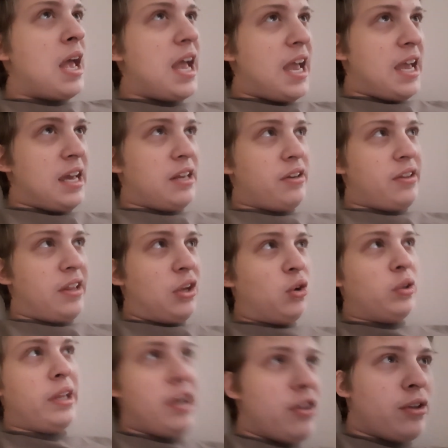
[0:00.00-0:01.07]
And the
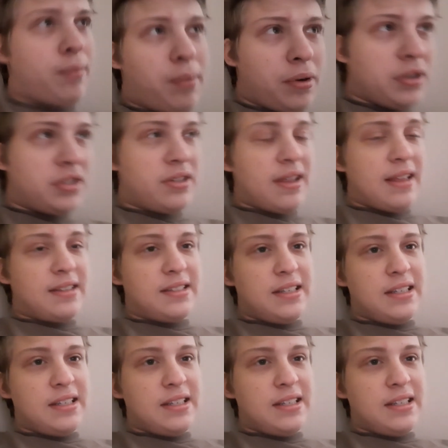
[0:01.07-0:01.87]
only other person that's